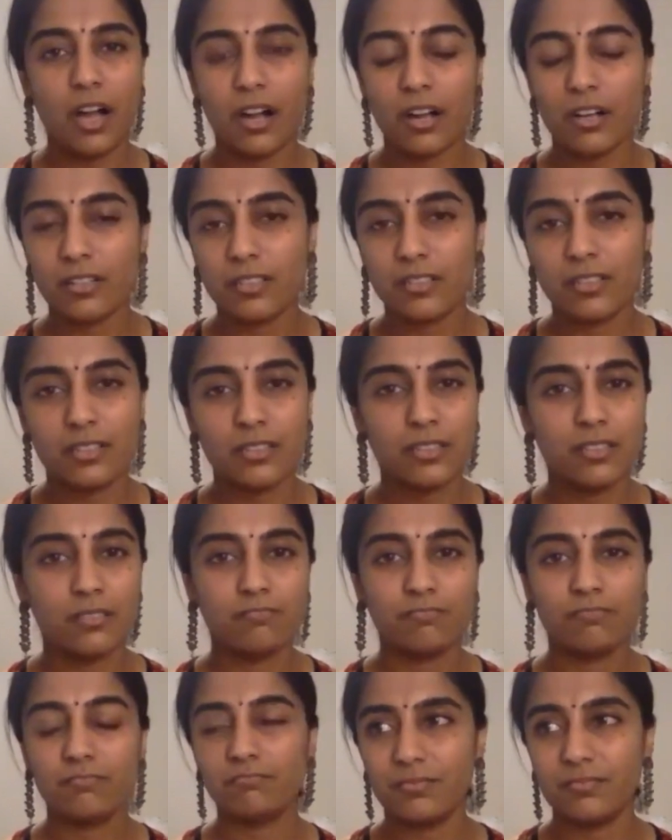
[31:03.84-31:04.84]
arts.
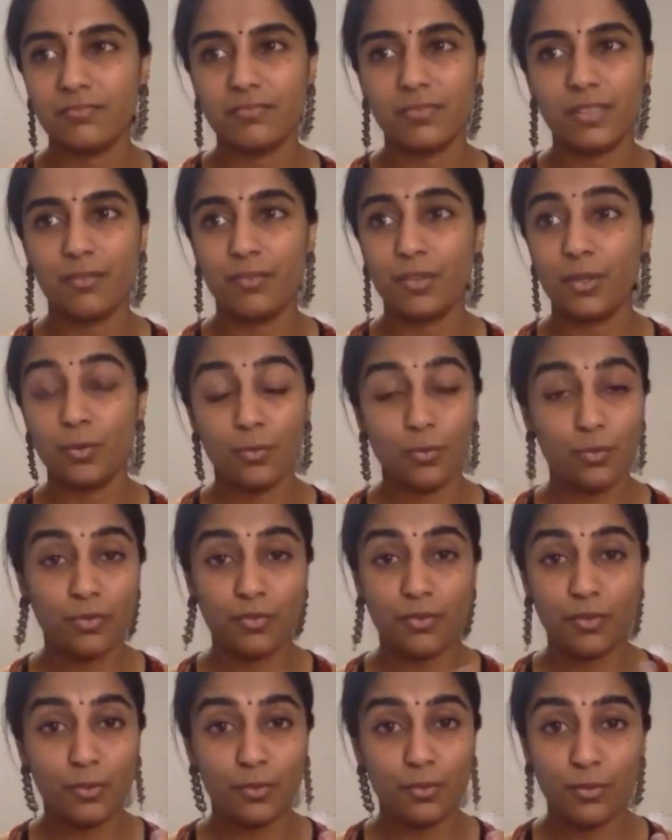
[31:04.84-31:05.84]
If
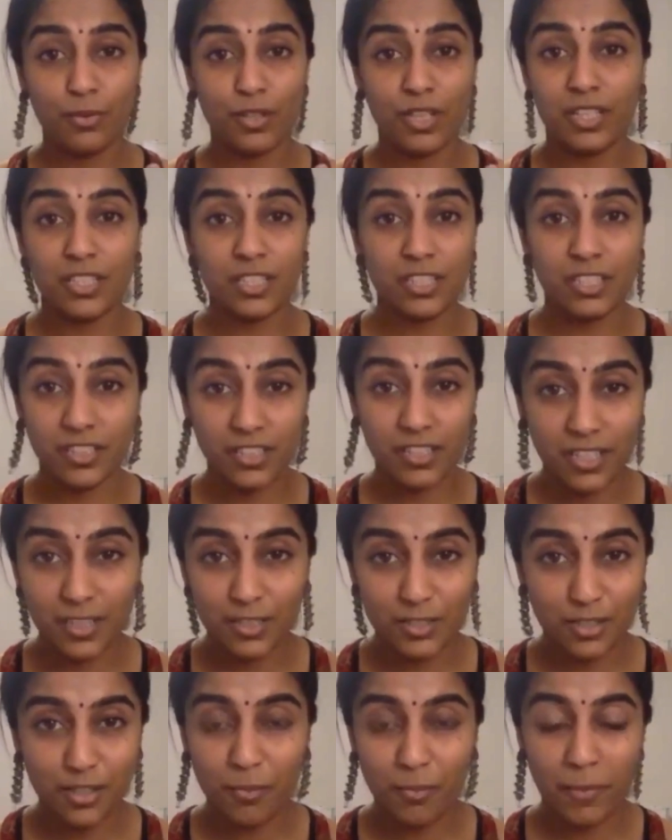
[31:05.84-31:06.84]
you engineering
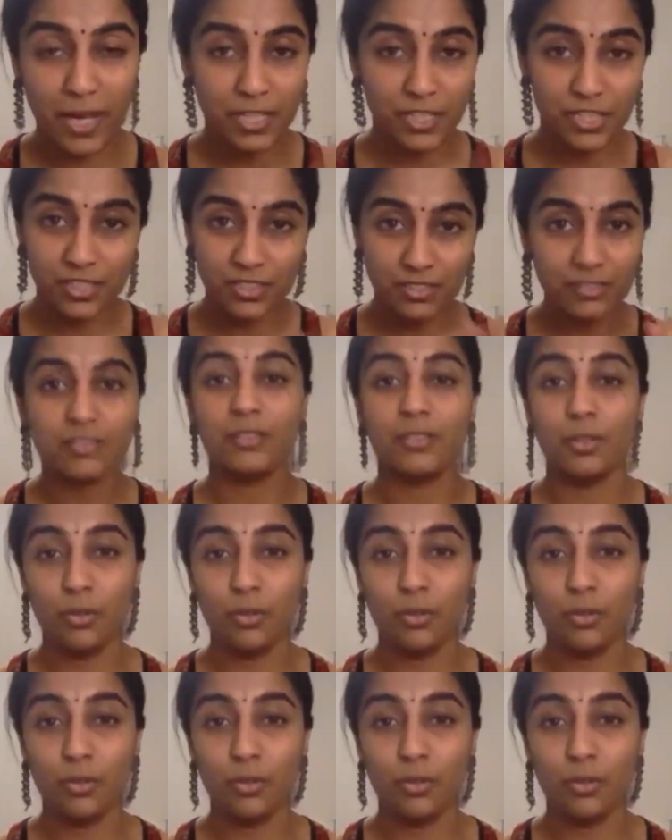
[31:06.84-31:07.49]
is your passion,